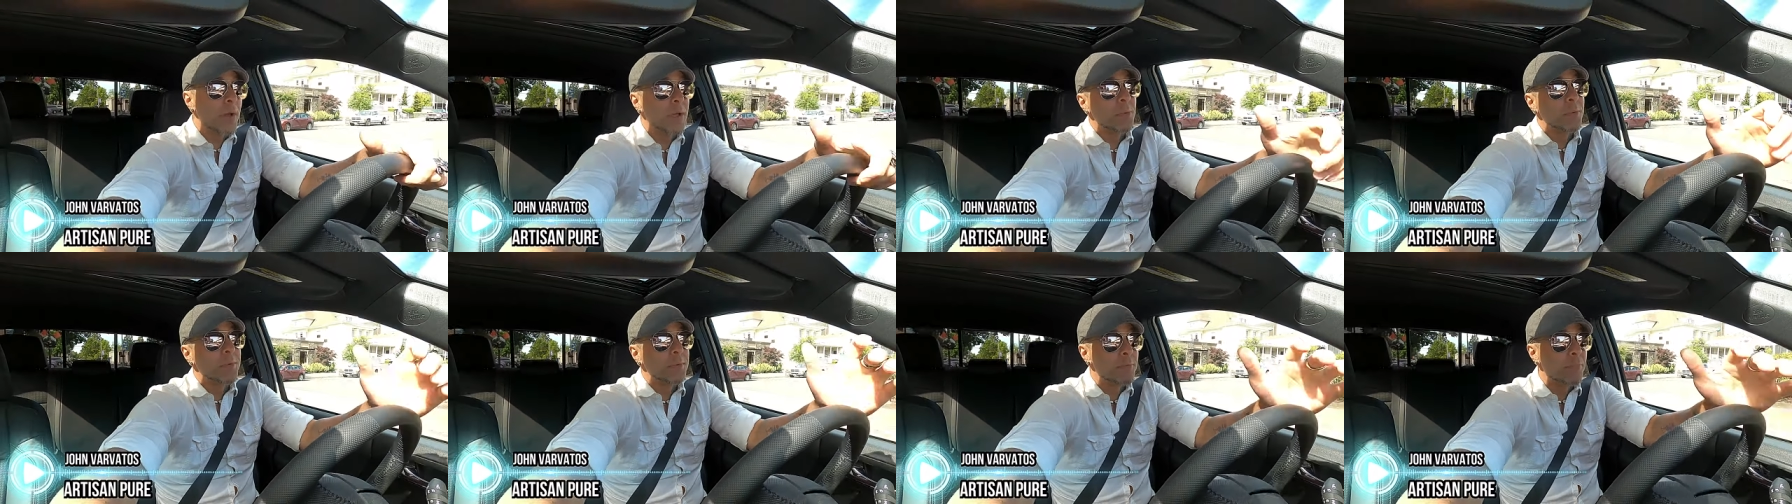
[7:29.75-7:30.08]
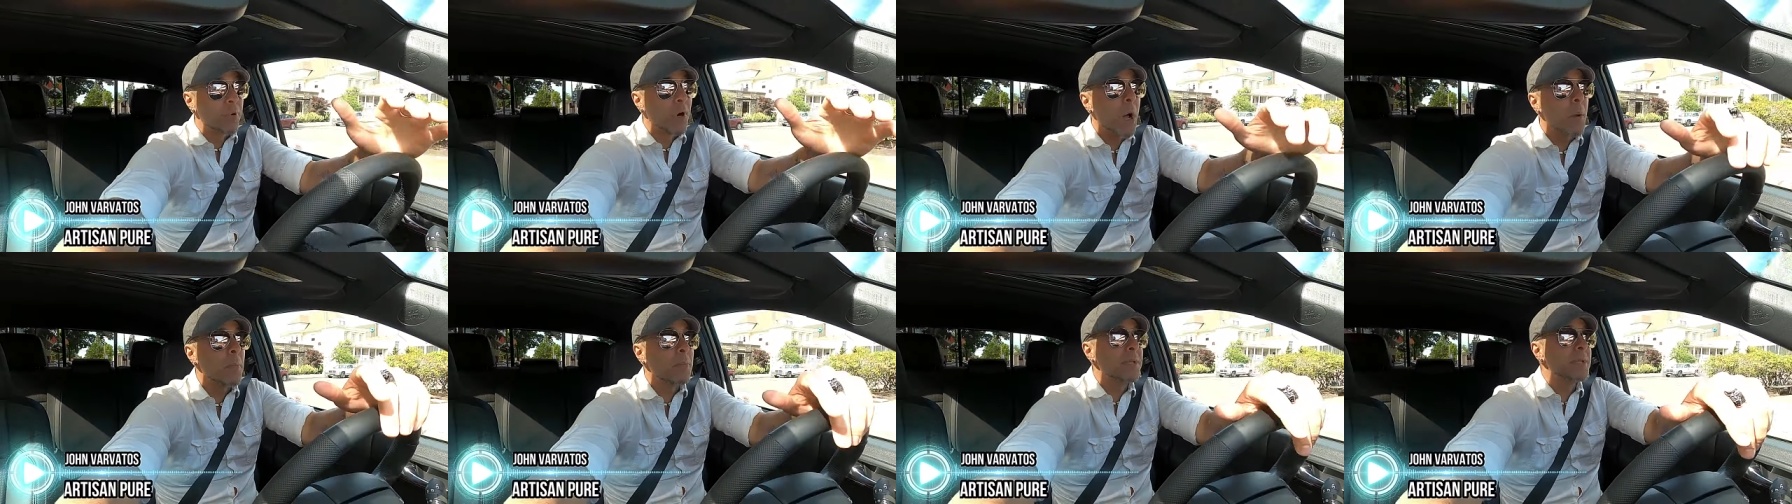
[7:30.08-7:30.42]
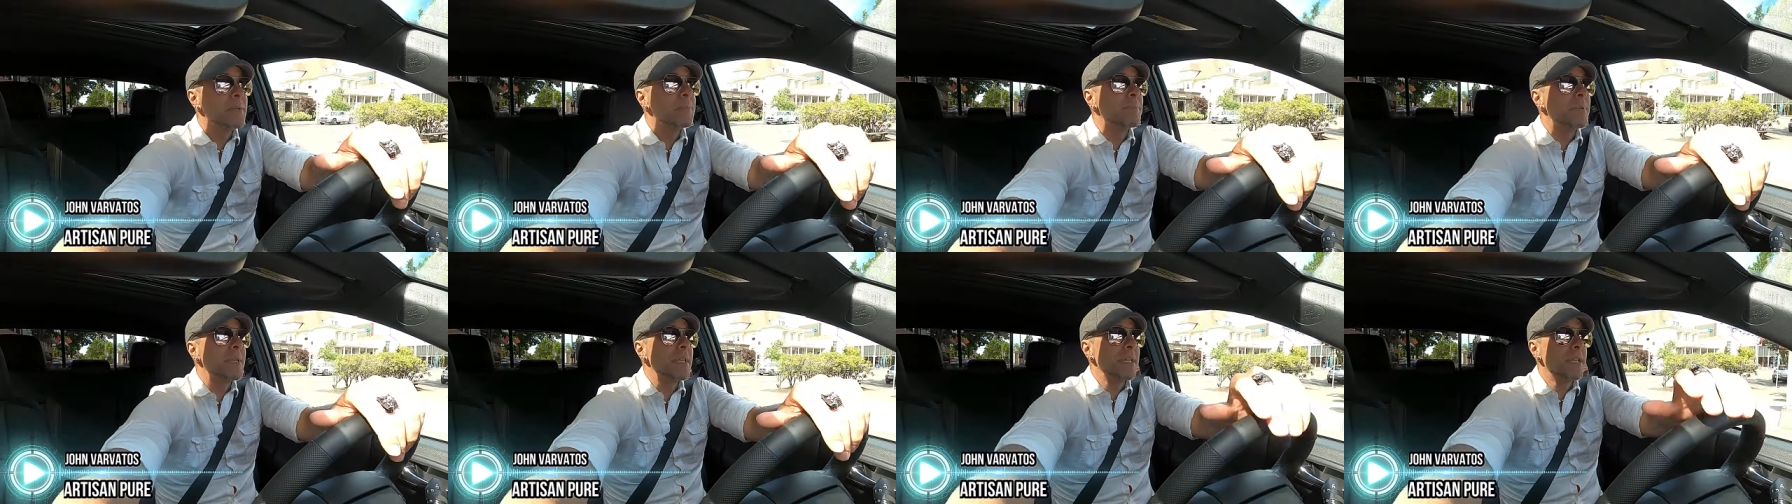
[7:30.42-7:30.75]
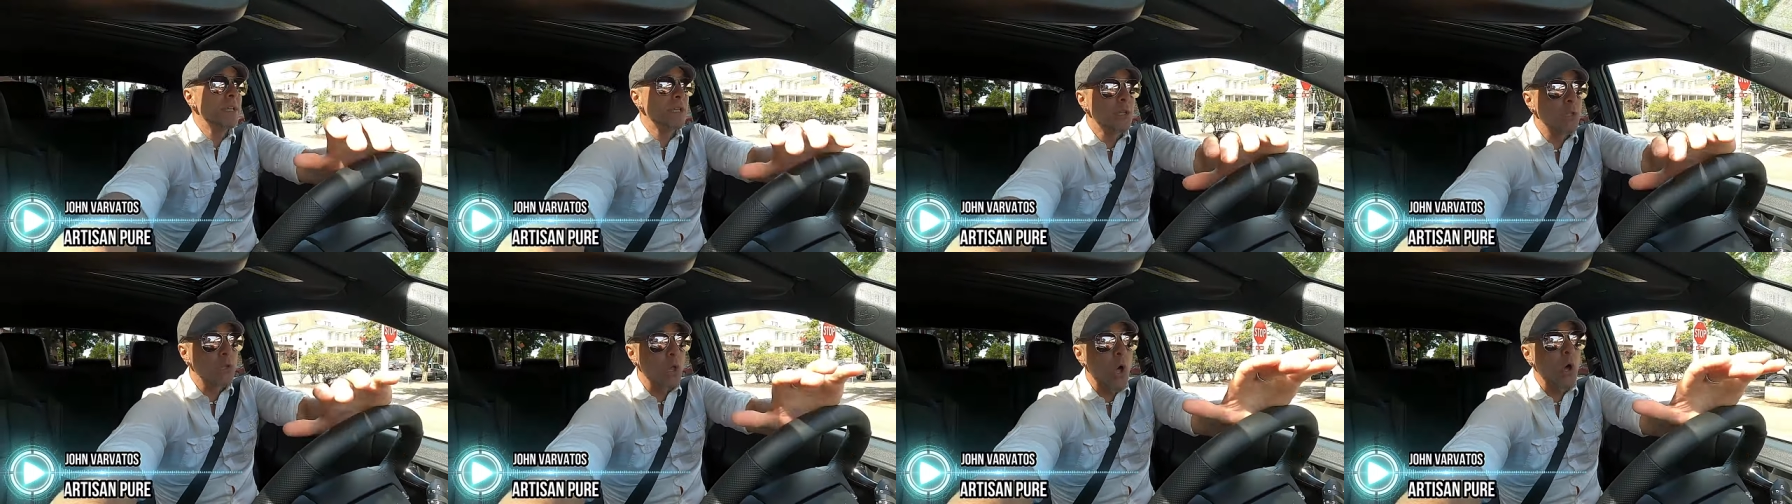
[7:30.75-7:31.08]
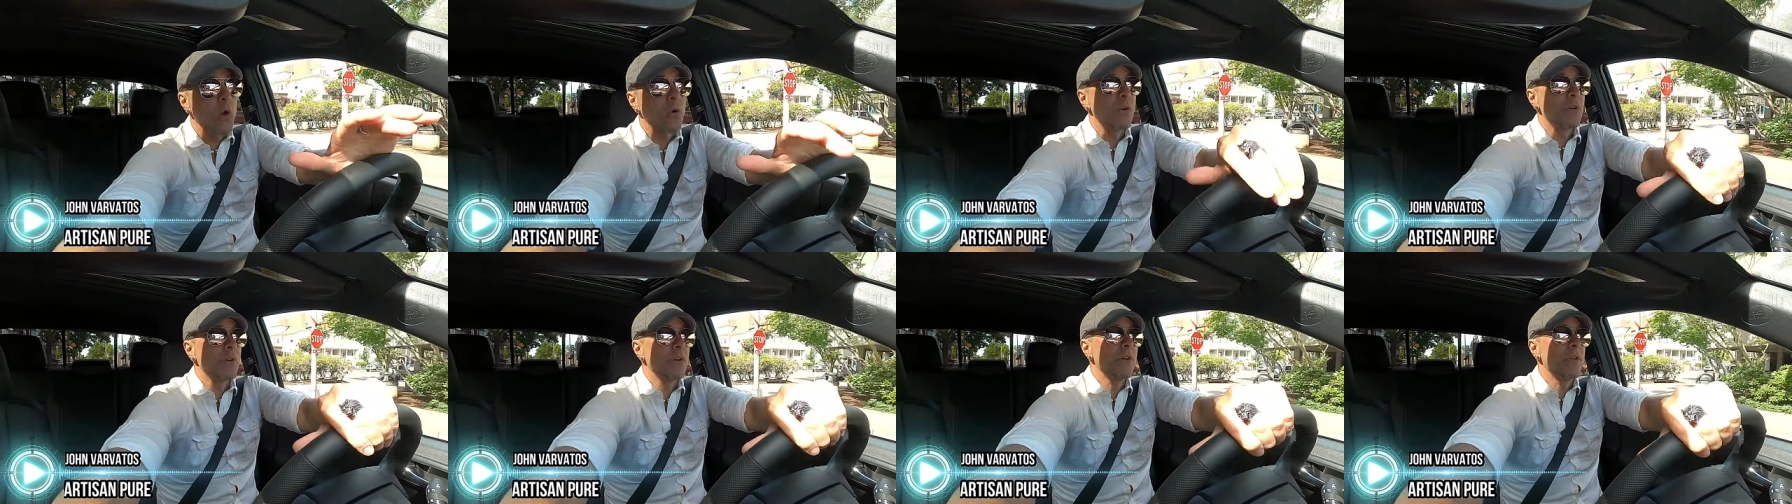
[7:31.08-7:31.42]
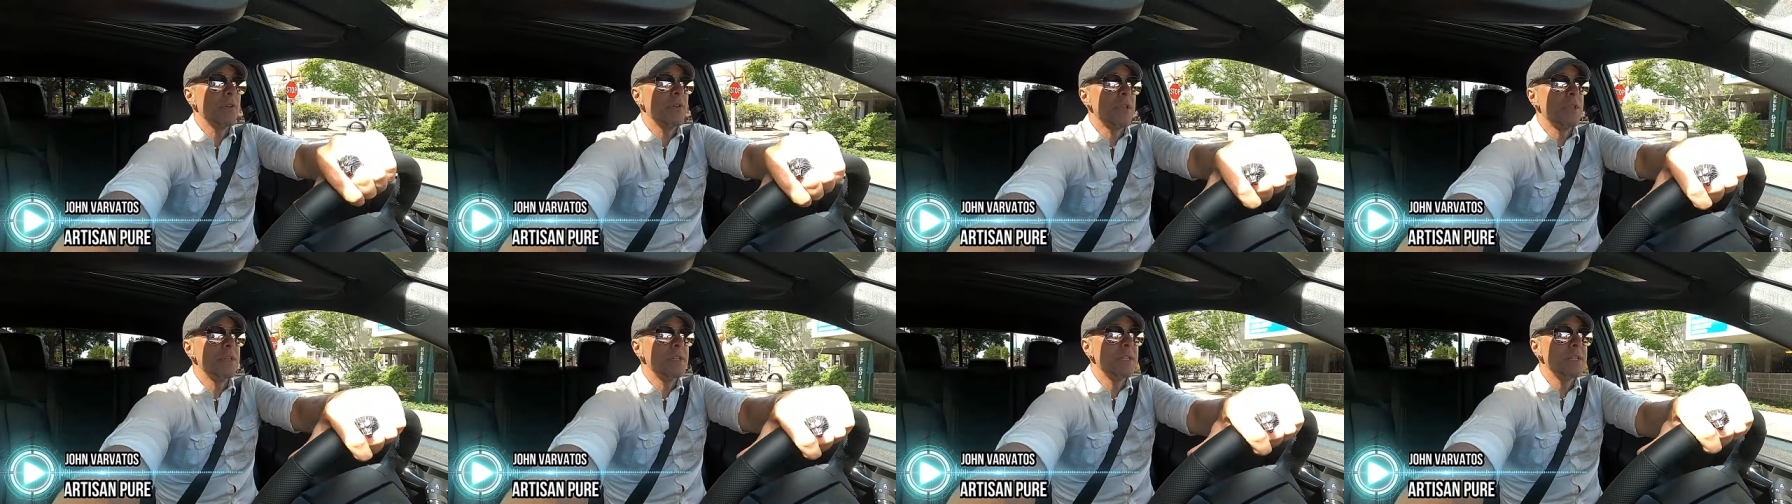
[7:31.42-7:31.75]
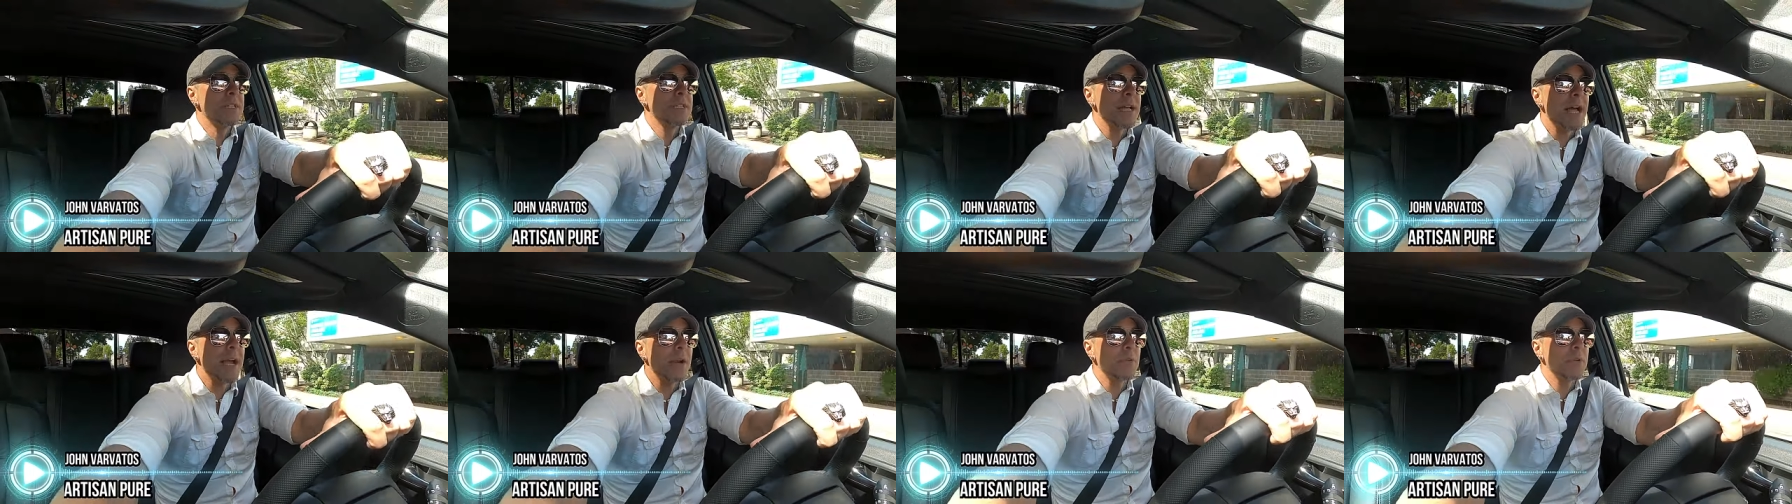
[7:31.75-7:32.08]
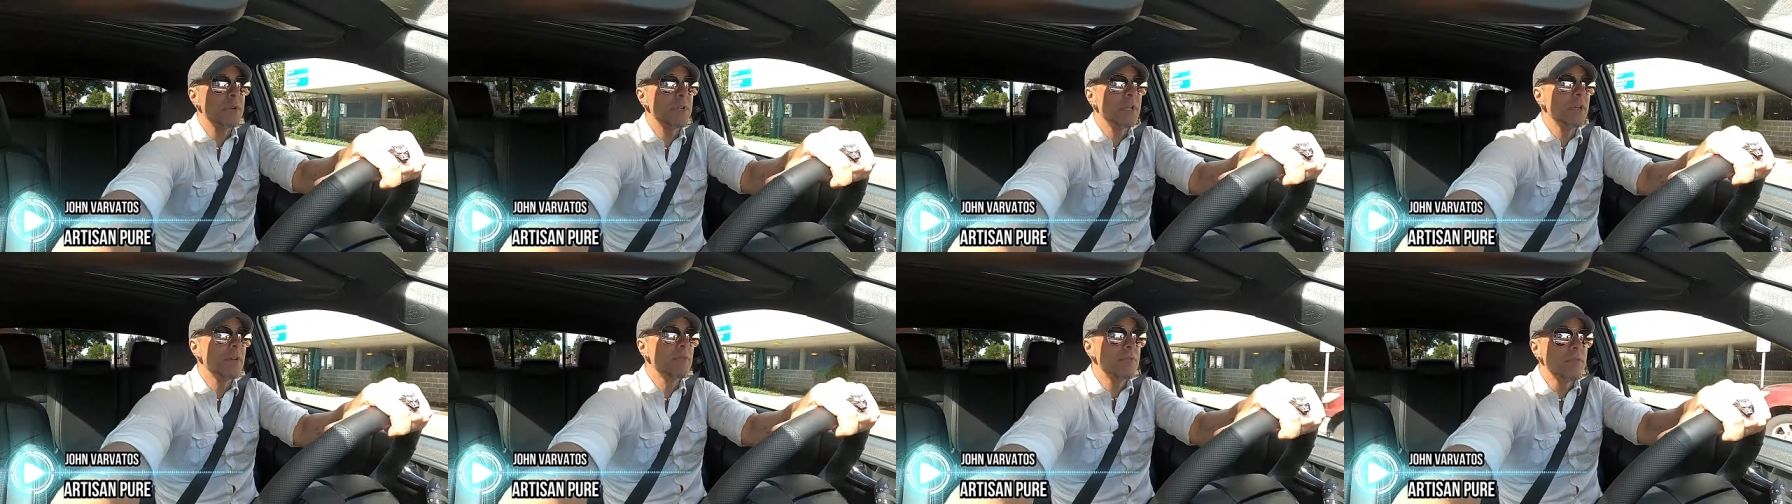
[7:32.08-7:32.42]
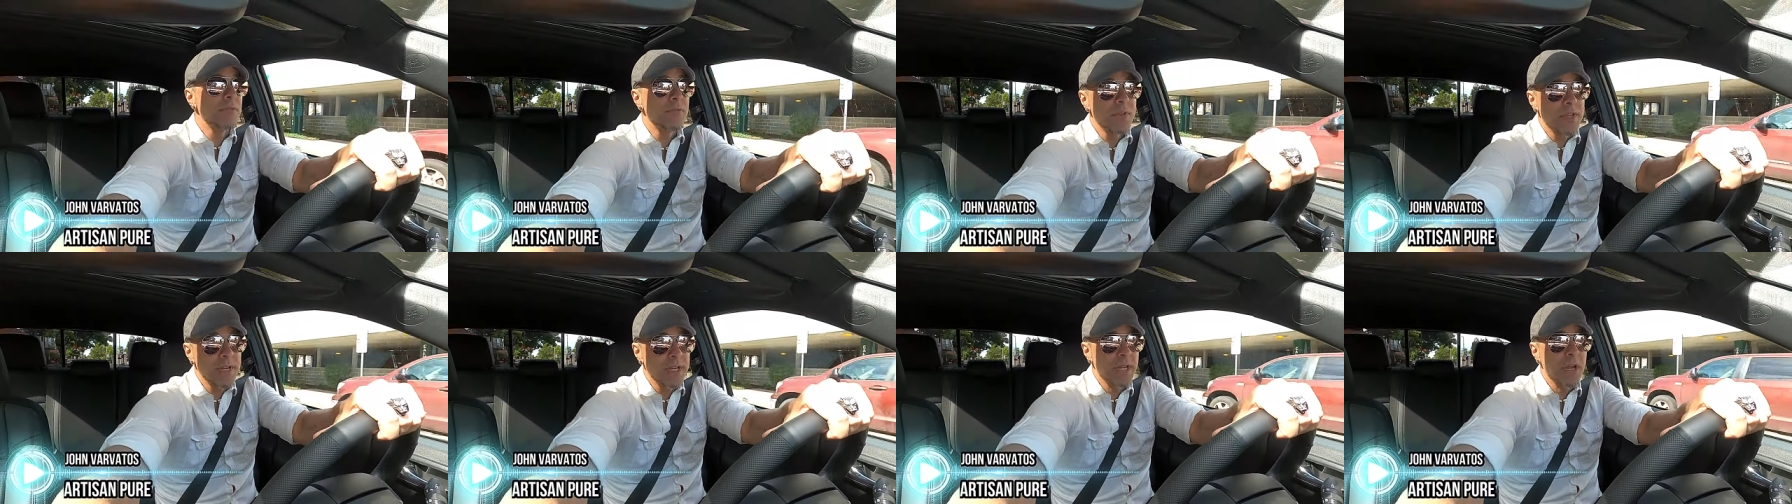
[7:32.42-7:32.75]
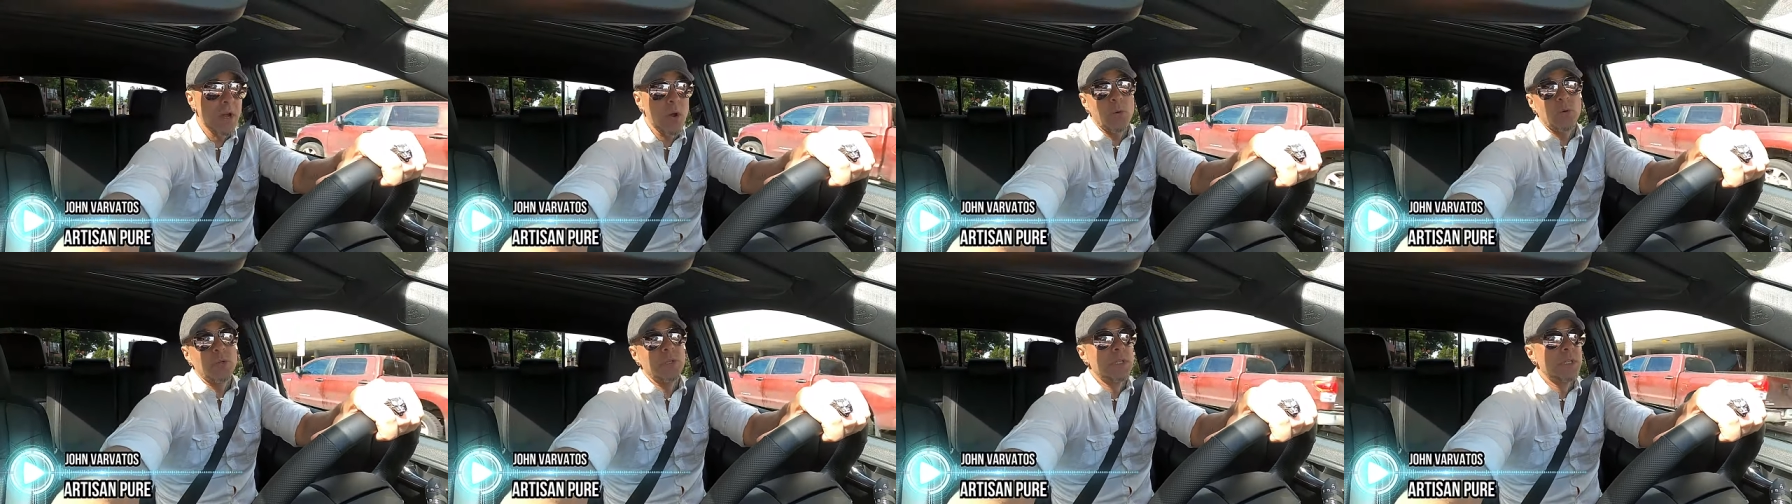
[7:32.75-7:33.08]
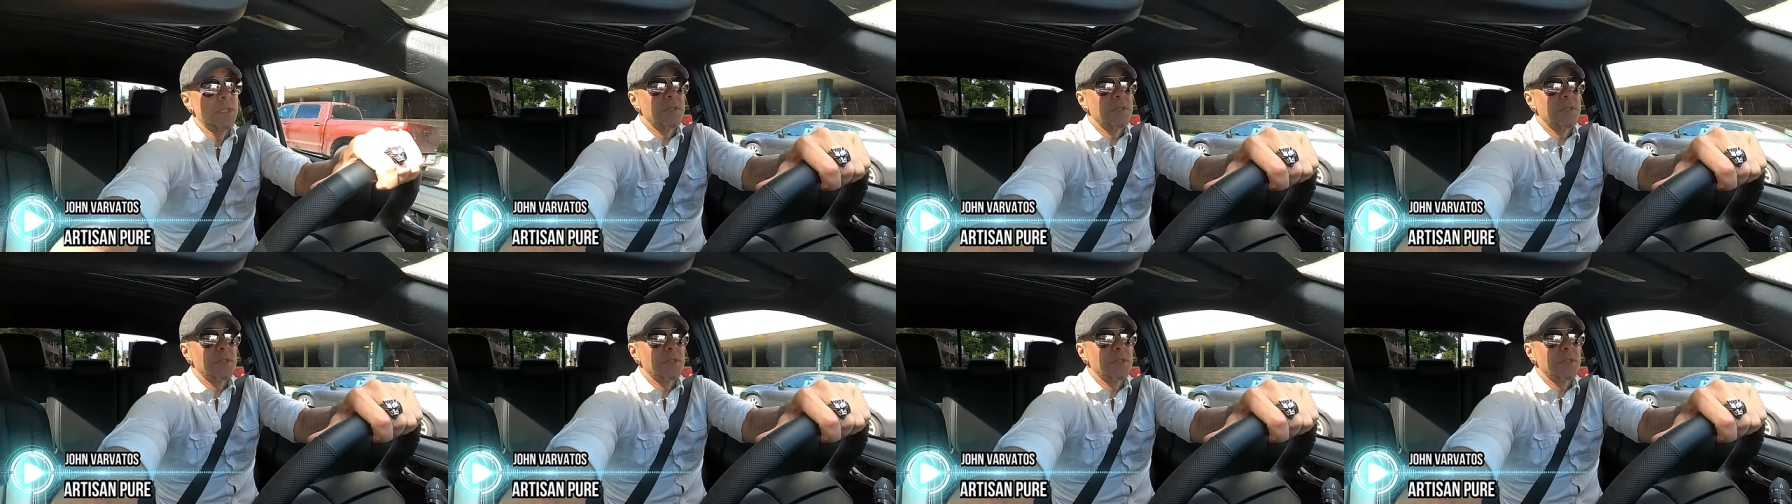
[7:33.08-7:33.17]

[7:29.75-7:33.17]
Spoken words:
it would probably be longer than the entirety of the video.